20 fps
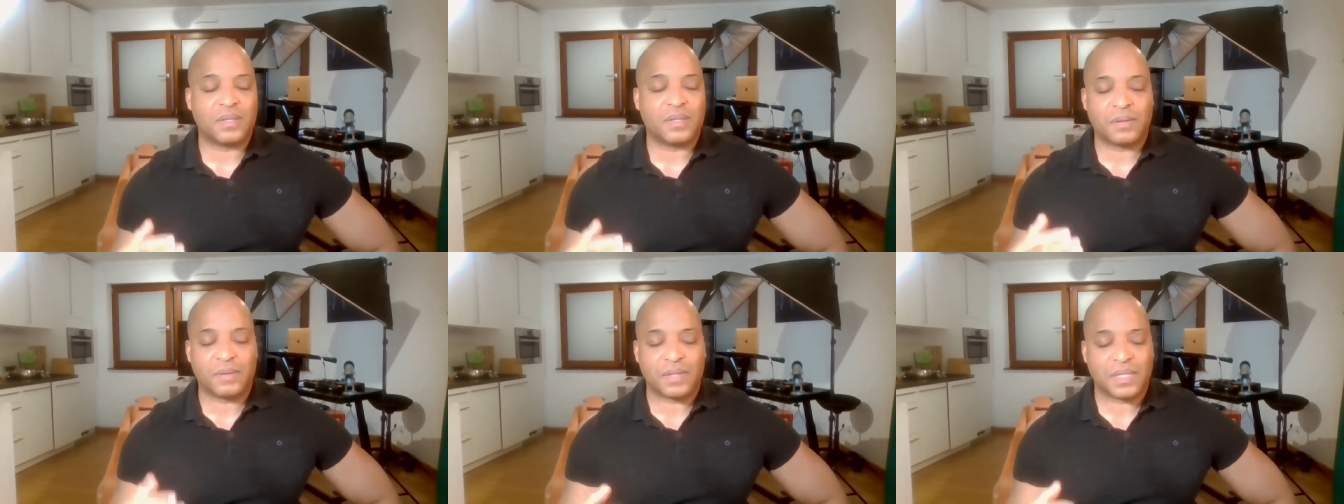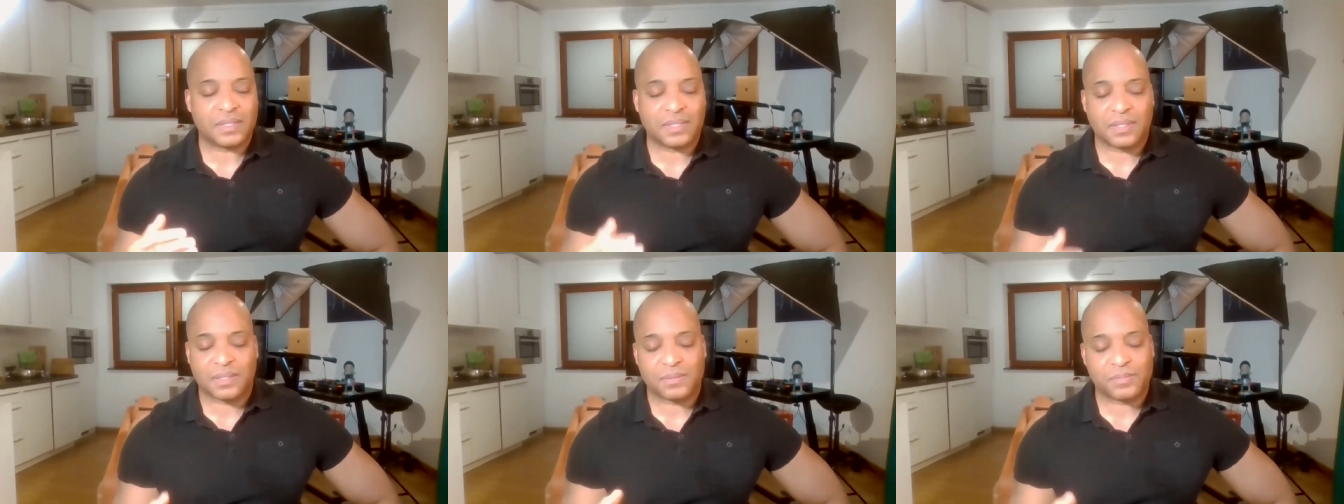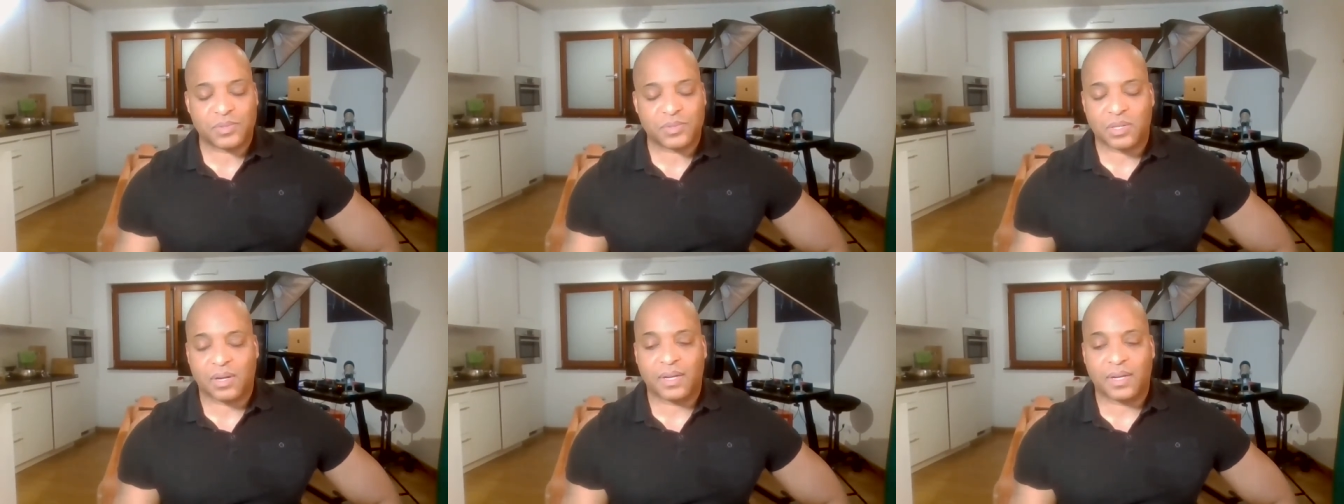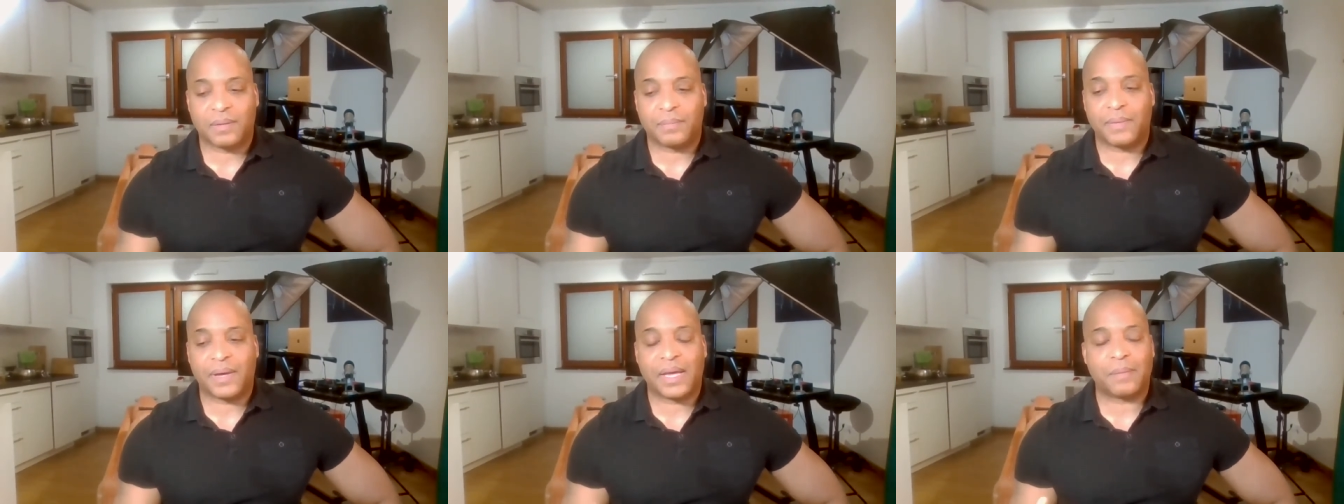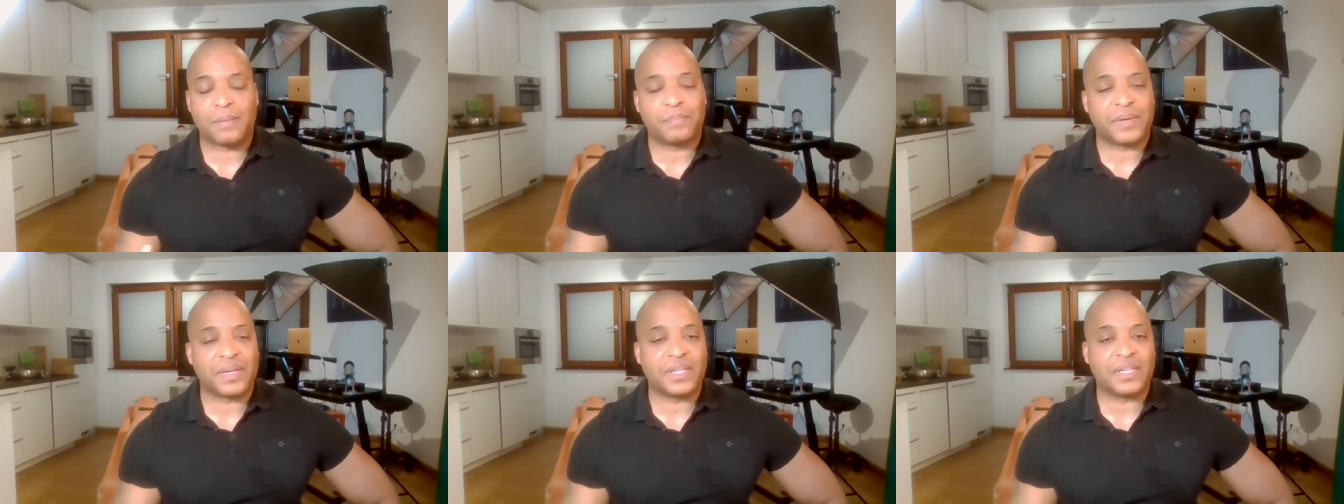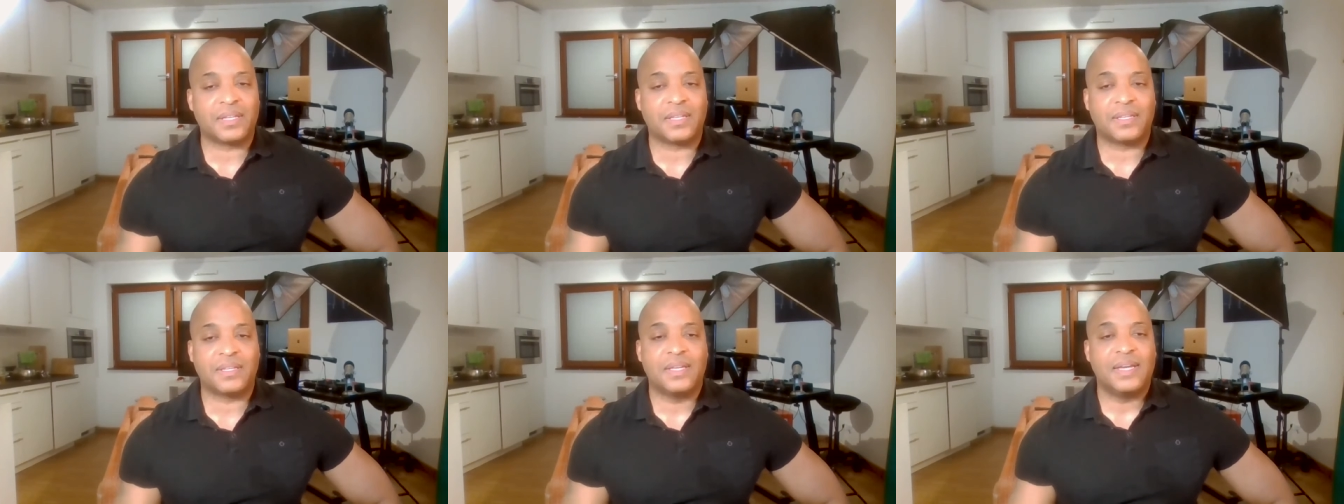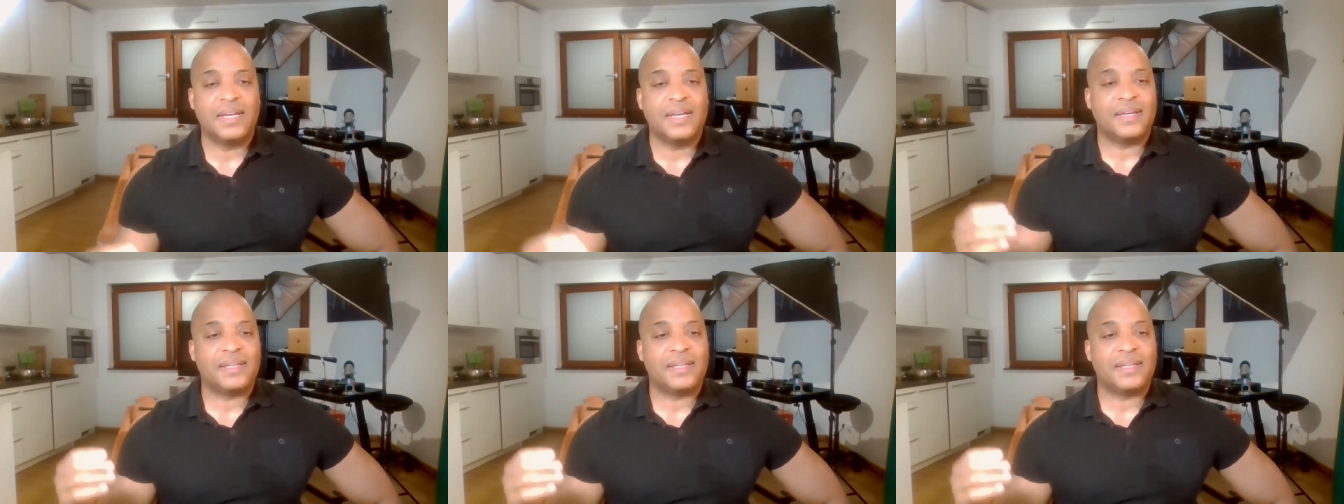uh, uh I'm sorry, in my opinion,